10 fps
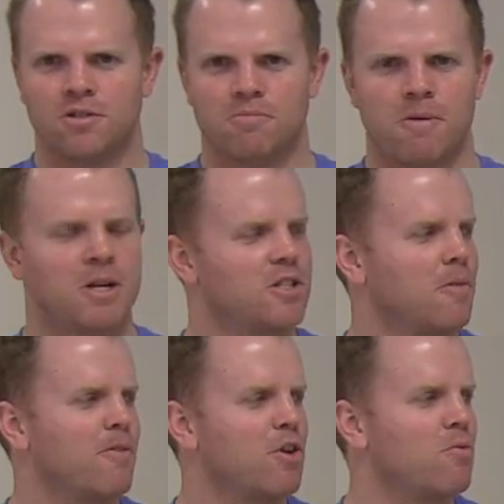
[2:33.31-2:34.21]
maybe to
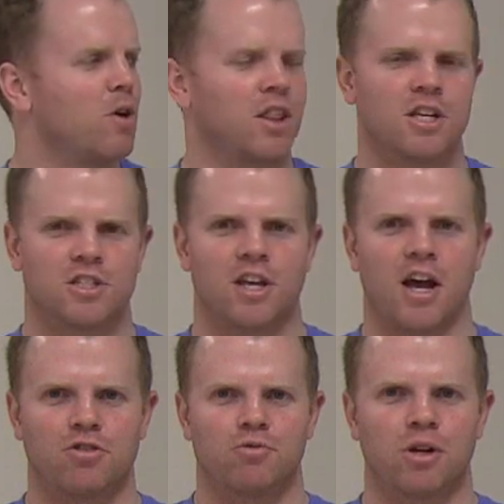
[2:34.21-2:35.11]
some of you, what this
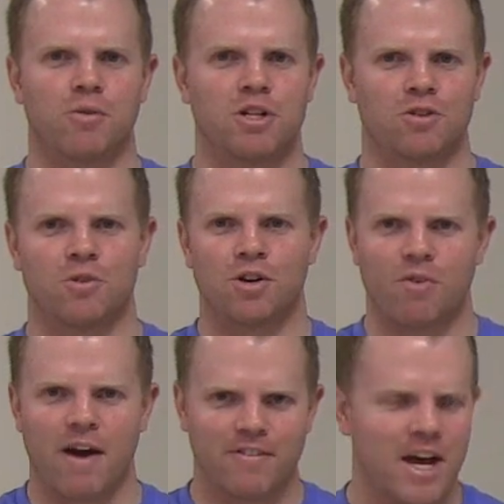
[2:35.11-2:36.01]
actual equation would
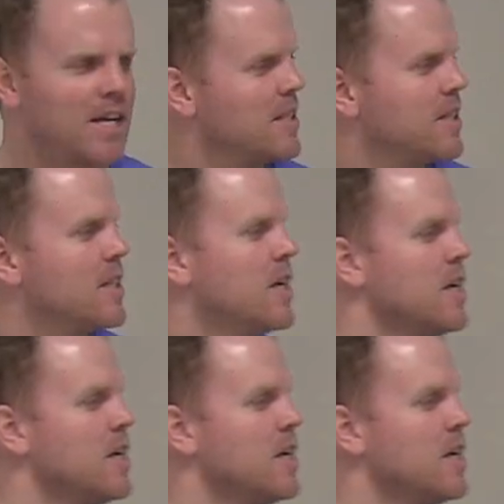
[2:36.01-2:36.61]
graph as.